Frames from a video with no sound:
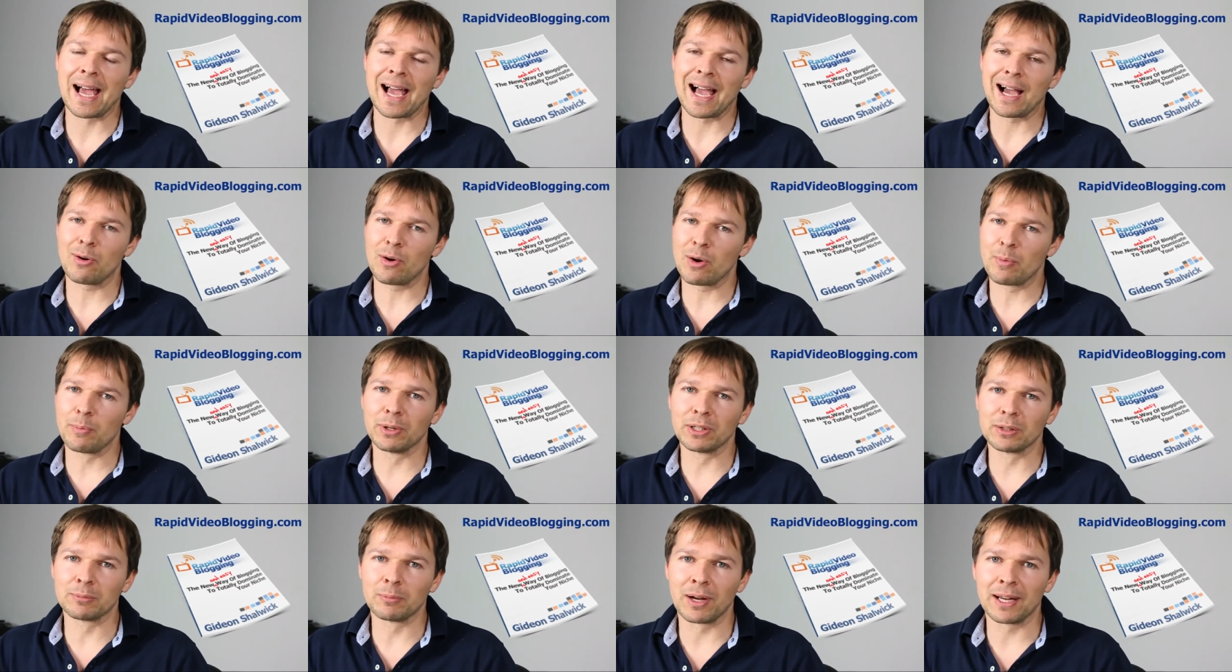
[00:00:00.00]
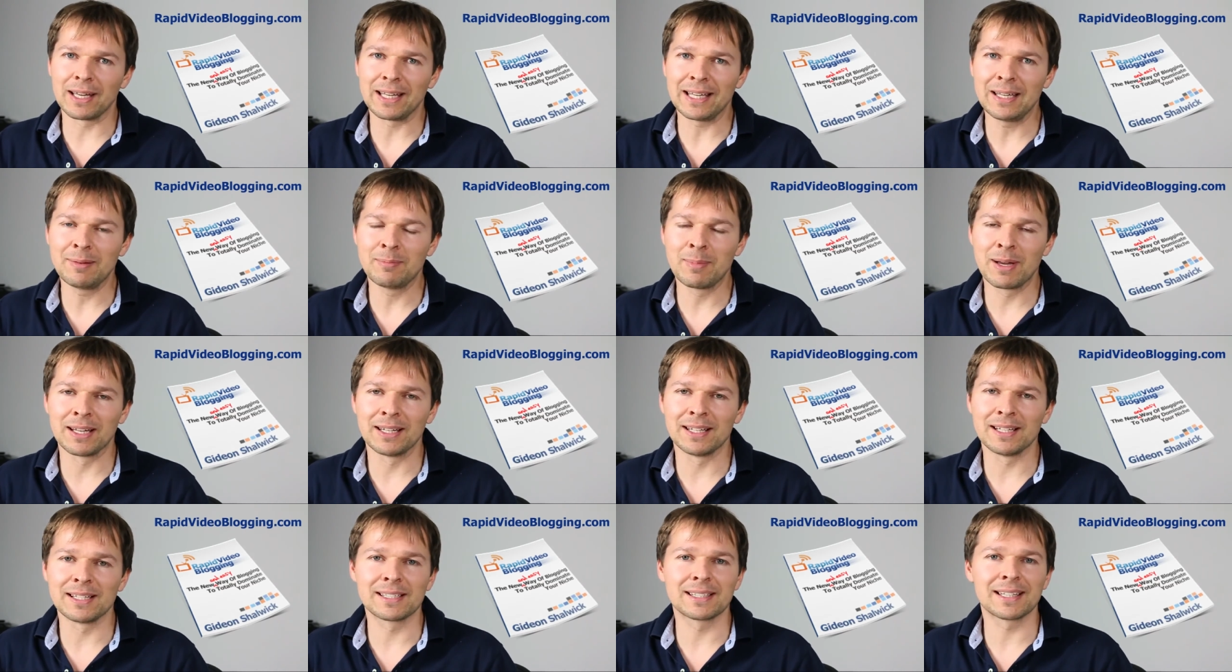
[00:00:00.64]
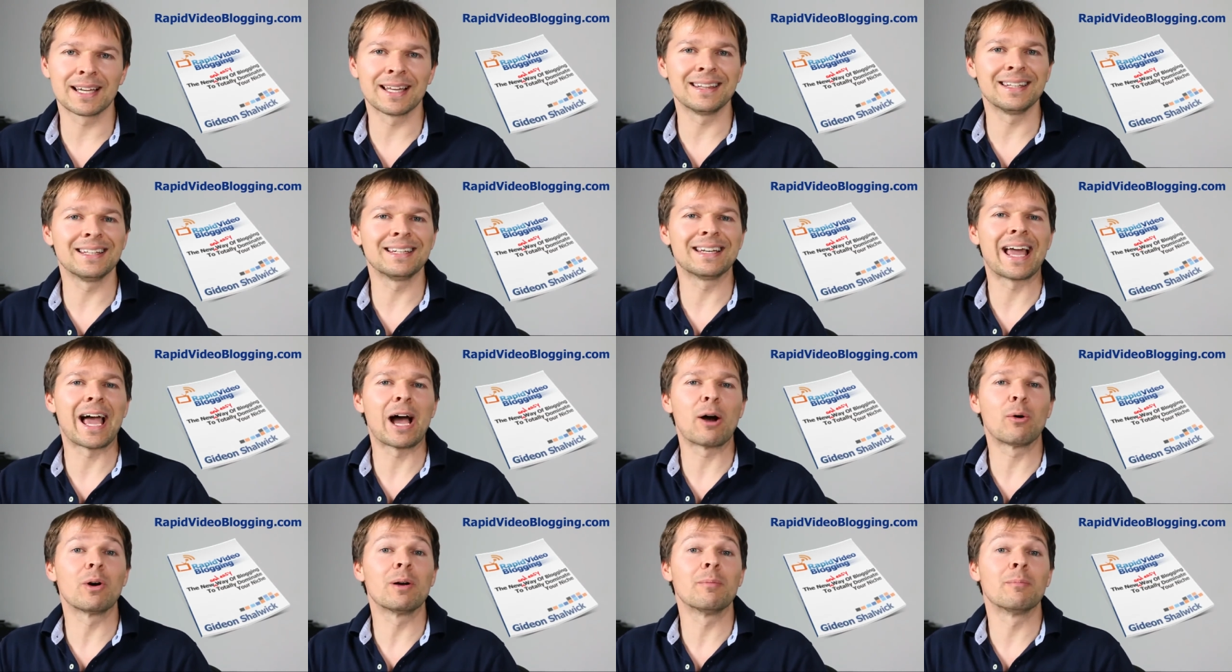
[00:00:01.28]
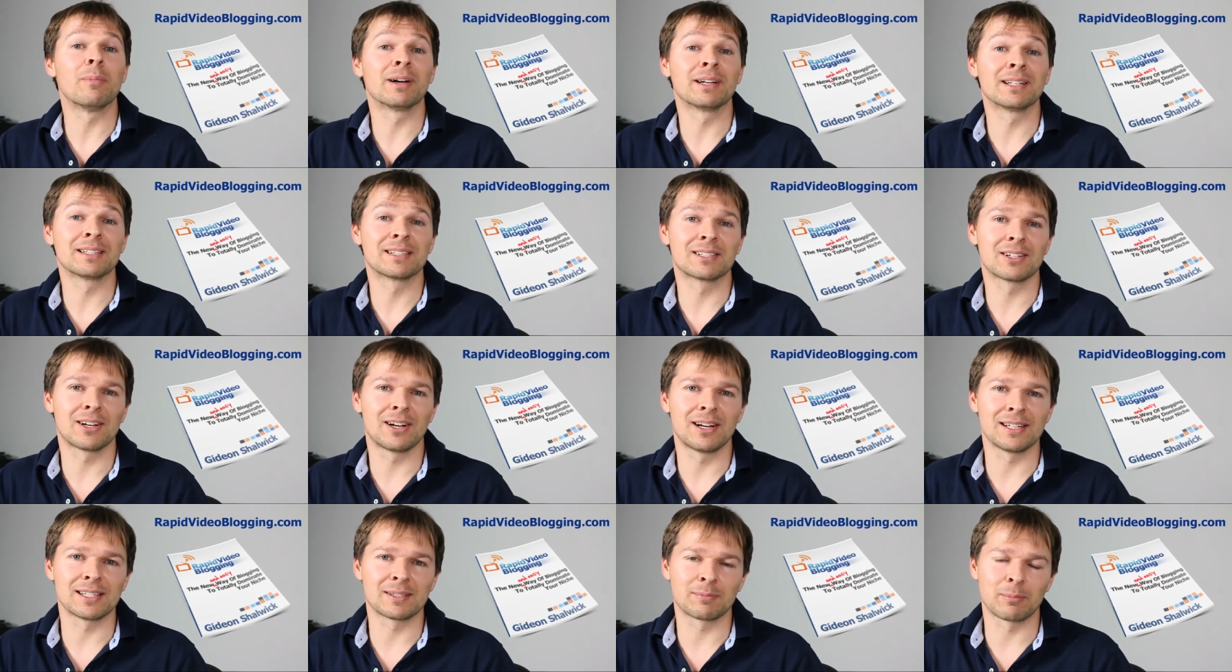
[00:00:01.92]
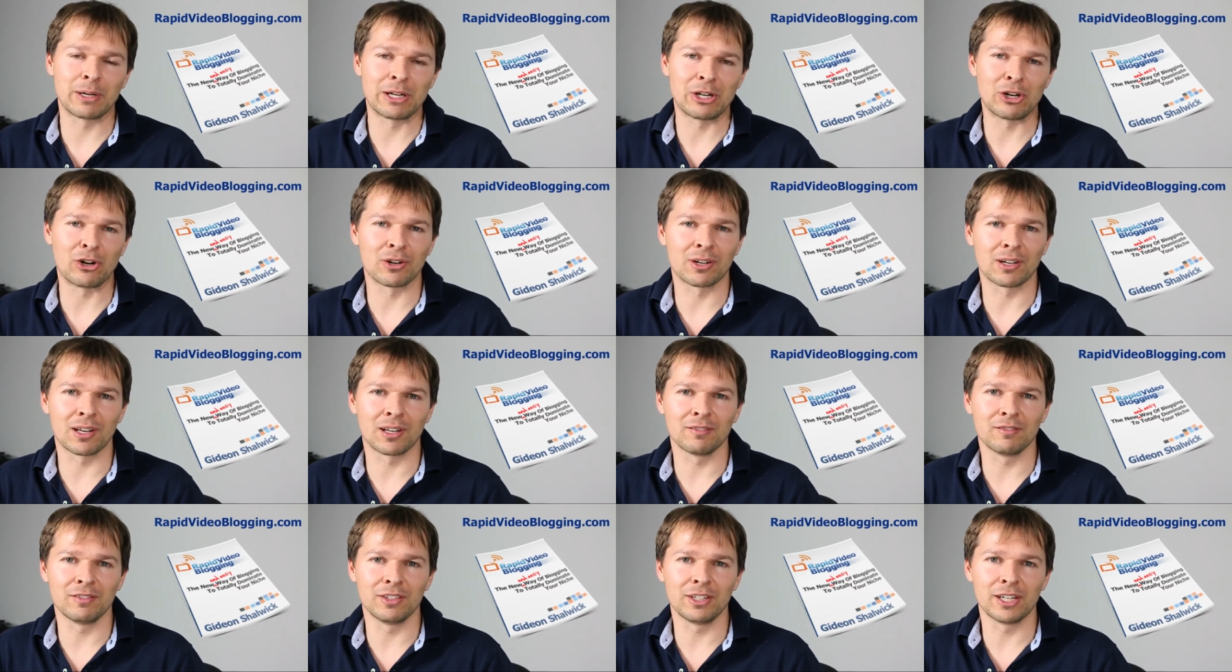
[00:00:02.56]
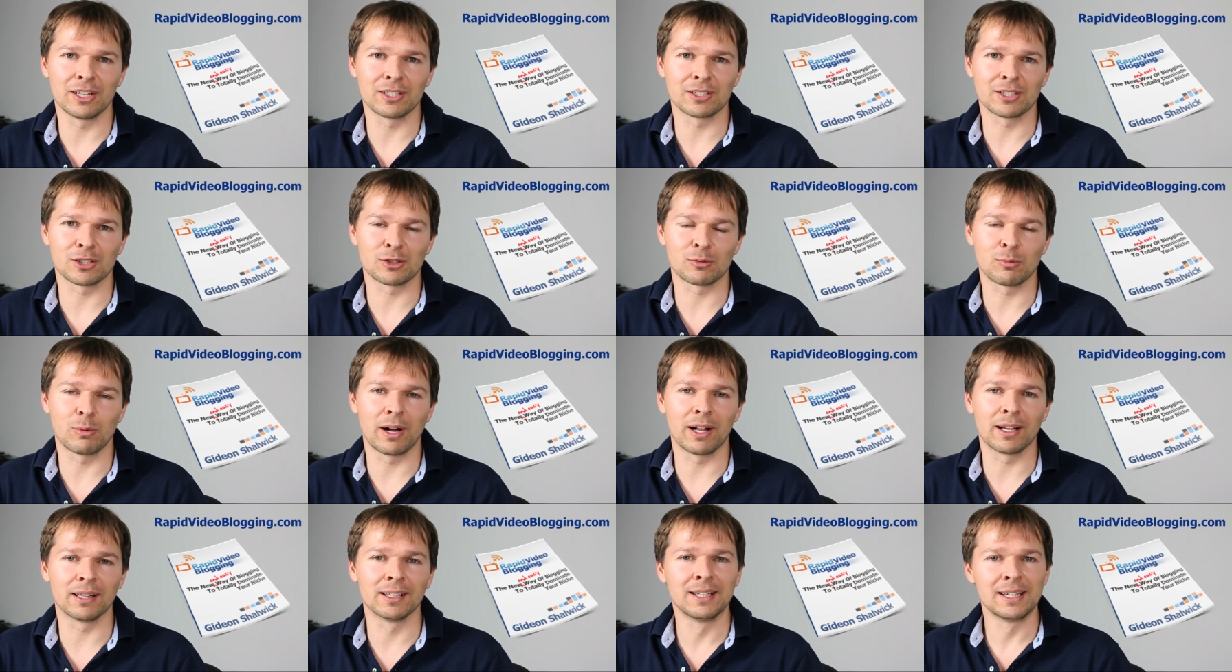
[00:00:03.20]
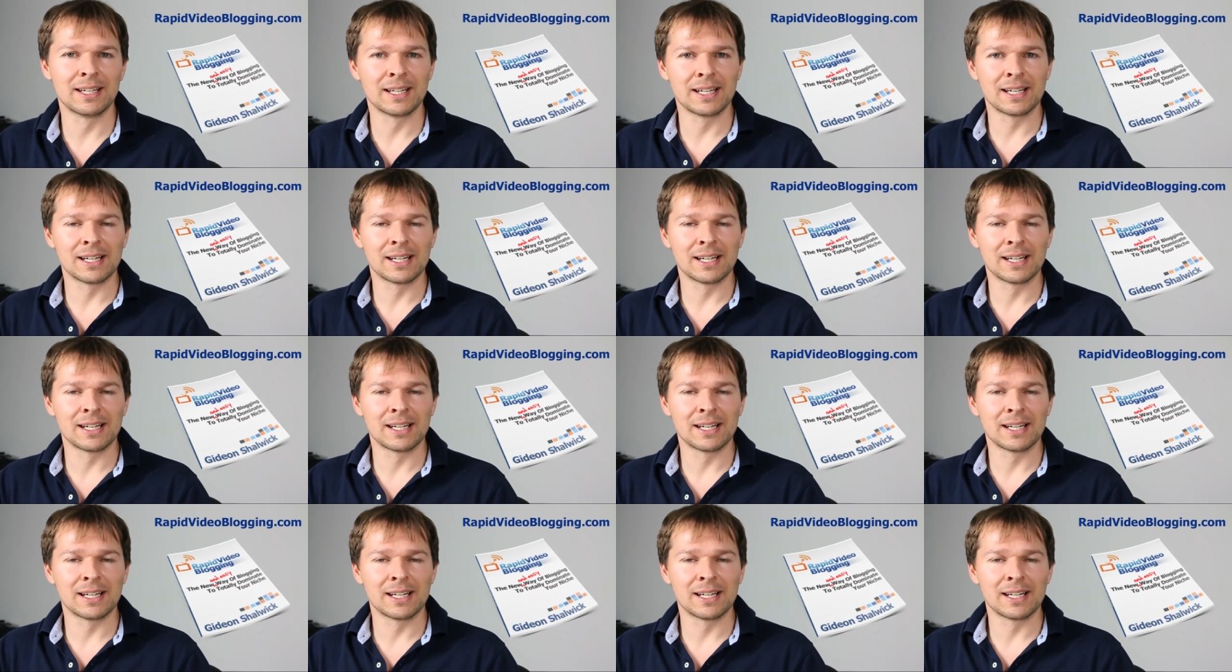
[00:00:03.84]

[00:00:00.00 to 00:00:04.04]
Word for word: how I build my email list, and then how I monetize my online videos as well.